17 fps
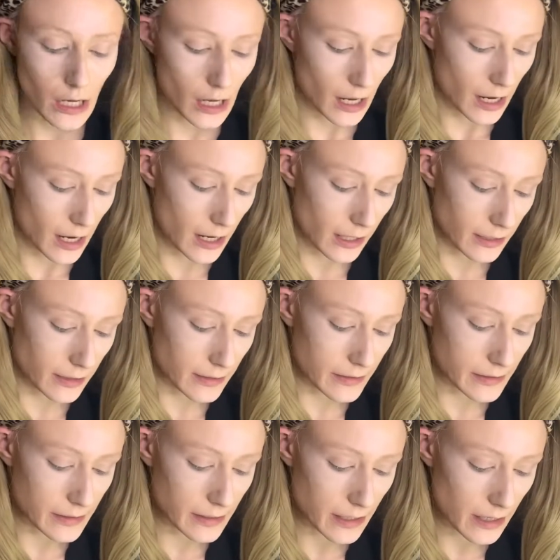and
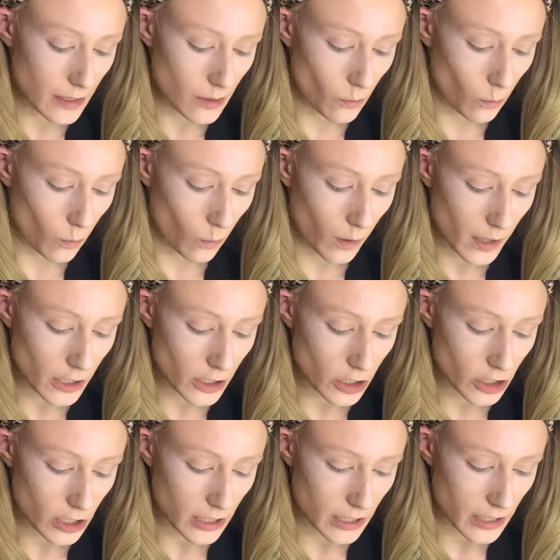see what
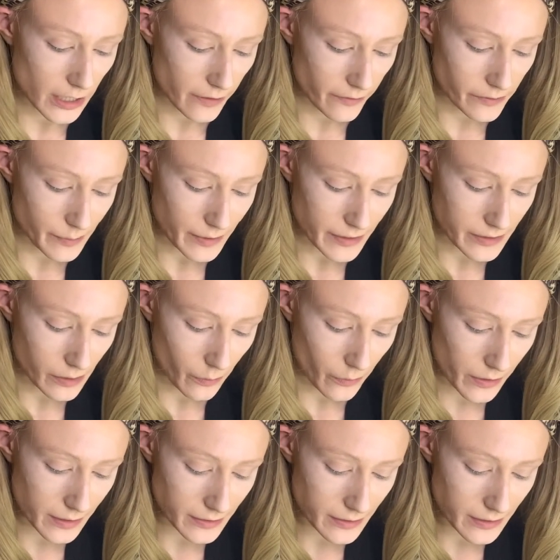she gives me. So
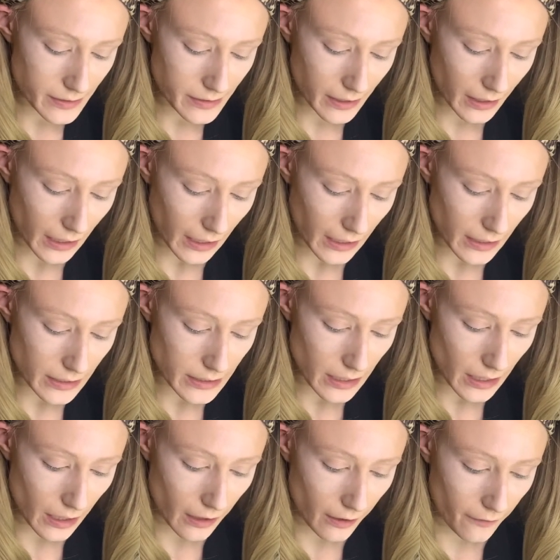this is kind
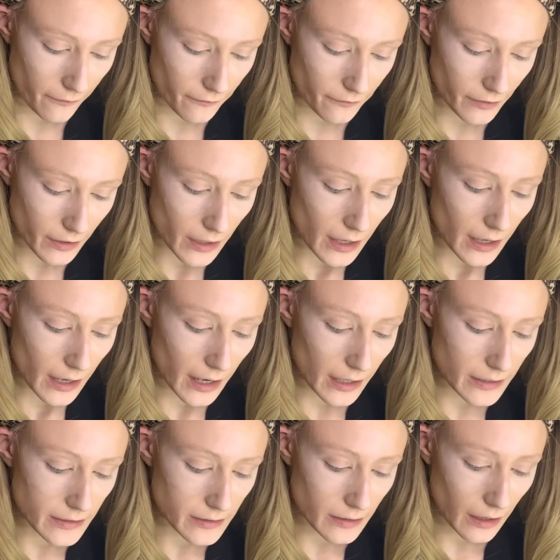of,
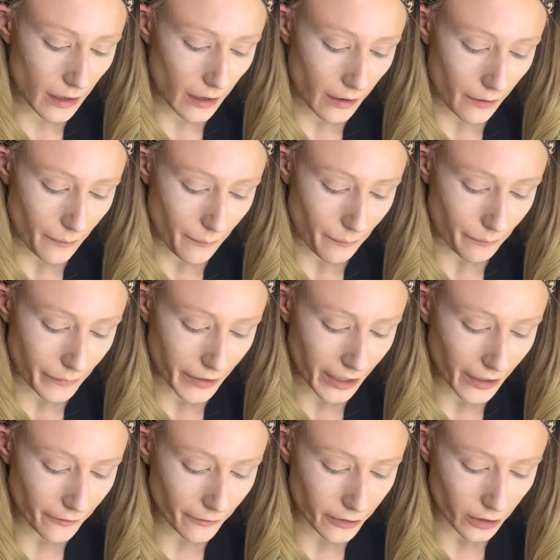it's
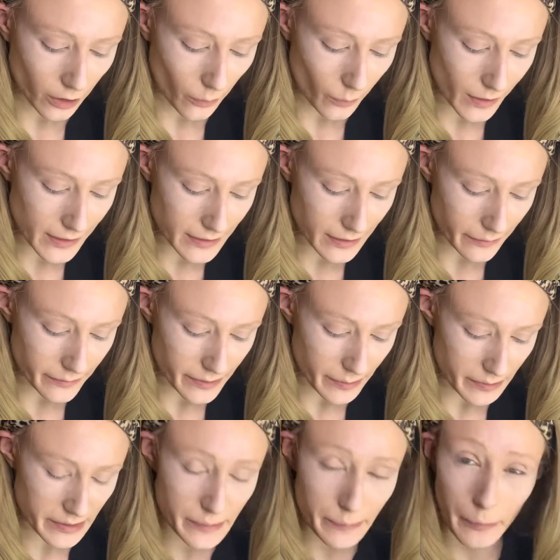kind of glowy. It's got some
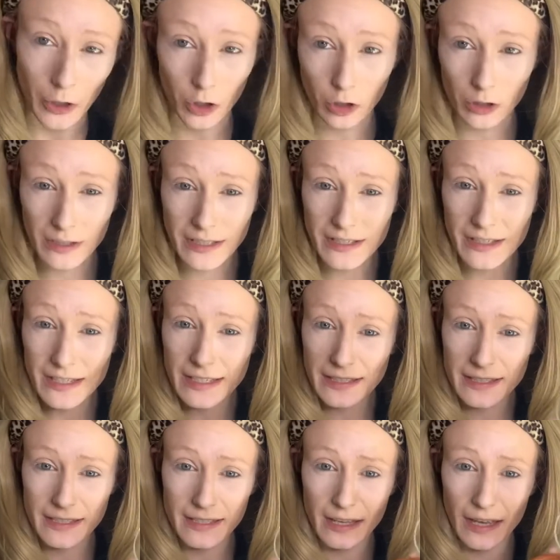sparkle in
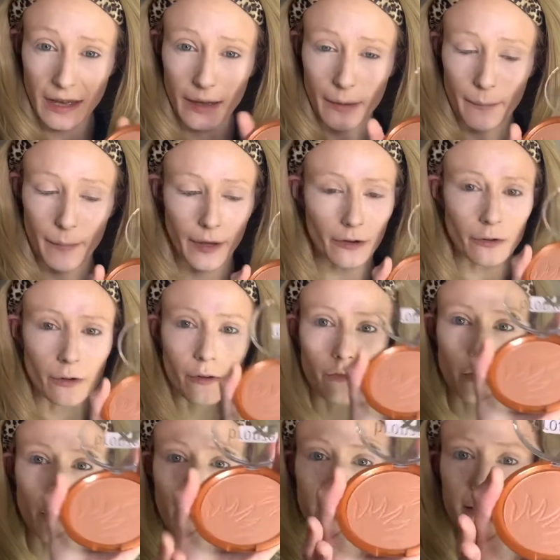it. I don't know if
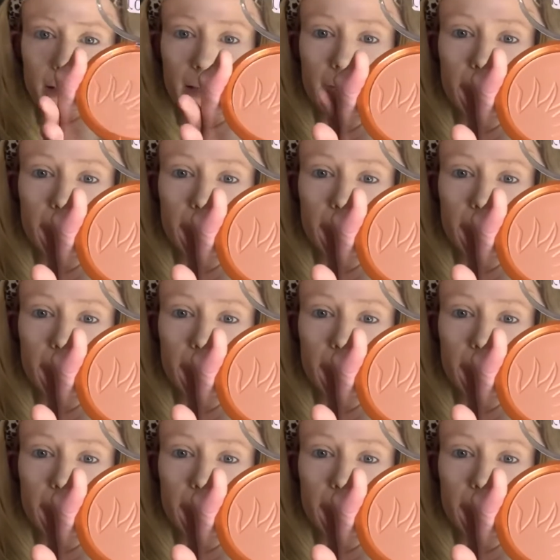you guys can